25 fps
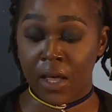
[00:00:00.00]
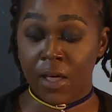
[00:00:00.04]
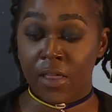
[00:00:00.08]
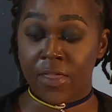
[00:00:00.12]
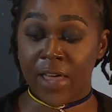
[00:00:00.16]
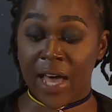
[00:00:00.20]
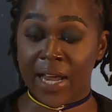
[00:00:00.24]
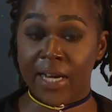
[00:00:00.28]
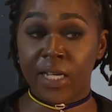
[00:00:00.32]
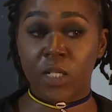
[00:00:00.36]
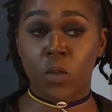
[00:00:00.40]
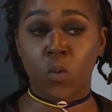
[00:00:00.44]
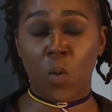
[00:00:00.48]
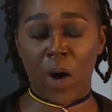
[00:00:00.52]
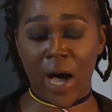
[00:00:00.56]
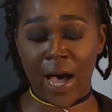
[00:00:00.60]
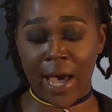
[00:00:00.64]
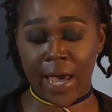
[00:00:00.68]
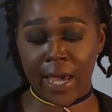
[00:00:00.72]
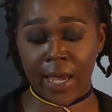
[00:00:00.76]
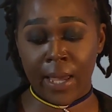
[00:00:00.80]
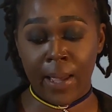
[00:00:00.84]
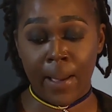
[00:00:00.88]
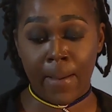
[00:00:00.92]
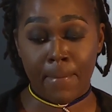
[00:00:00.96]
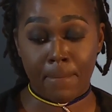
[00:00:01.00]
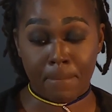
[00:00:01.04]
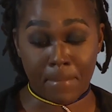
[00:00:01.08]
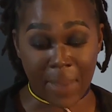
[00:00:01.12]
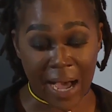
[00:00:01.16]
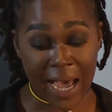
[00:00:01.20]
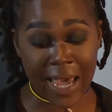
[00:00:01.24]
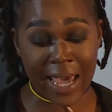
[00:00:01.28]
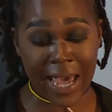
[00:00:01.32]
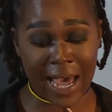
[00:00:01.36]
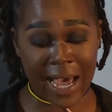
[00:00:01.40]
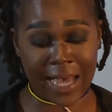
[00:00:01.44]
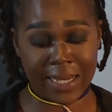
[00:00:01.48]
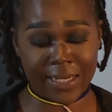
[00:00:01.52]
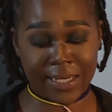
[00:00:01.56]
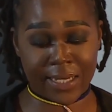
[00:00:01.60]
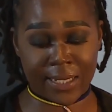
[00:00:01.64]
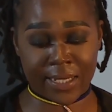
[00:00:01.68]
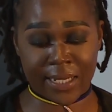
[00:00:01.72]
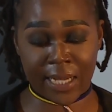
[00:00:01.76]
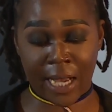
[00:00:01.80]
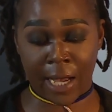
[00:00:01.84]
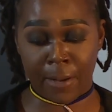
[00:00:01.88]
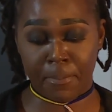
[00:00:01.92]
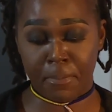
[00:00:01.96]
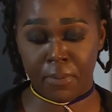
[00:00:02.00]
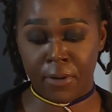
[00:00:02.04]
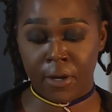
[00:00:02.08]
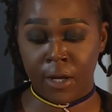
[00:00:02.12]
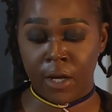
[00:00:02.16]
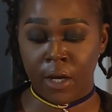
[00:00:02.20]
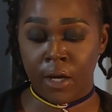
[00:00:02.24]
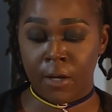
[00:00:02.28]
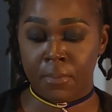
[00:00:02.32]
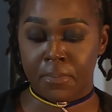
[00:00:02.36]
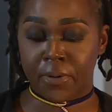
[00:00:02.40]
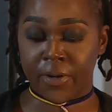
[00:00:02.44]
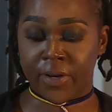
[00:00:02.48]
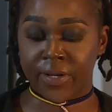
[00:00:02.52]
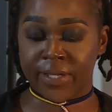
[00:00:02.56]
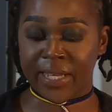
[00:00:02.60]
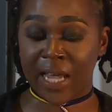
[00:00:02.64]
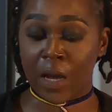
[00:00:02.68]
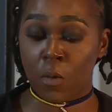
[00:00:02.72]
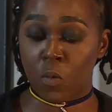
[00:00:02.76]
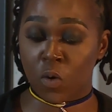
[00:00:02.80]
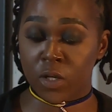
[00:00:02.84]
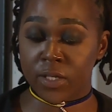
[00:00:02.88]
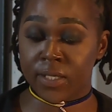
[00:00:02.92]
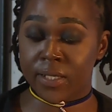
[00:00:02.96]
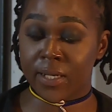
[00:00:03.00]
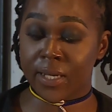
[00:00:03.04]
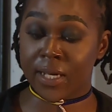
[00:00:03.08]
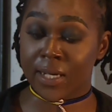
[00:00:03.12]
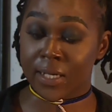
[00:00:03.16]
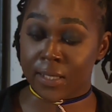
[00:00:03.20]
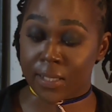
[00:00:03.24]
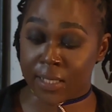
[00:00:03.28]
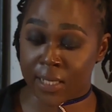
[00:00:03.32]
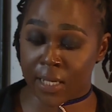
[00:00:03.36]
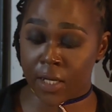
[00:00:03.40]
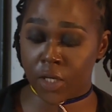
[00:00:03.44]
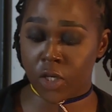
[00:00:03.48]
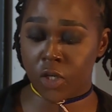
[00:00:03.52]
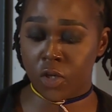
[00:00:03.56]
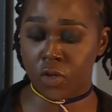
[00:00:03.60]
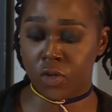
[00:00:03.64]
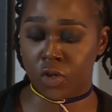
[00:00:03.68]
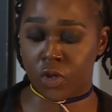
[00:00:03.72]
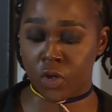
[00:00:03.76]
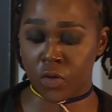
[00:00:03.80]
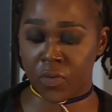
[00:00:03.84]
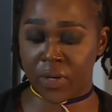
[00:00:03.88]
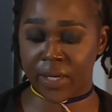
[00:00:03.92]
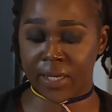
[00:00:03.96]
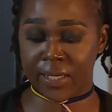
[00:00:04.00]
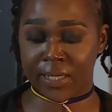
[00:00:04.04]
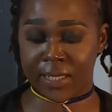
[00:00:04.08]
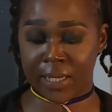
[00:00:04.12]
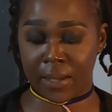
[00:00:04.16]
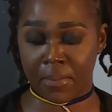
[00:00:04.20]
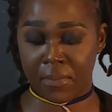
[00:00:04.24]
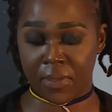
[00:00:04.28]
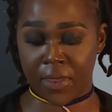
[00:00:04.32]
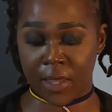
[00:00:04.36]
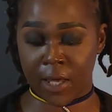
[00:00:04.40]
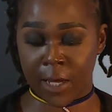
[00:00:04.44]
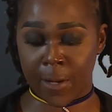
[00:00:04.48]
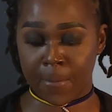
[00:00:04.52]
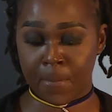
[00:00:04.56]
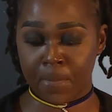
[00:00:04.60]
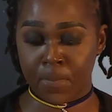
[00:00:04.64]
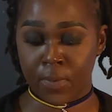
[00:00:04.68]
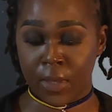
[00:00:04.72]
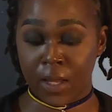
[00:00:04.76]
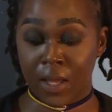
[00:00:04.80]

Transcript: That is why my hand is up, because I want to continue doing something.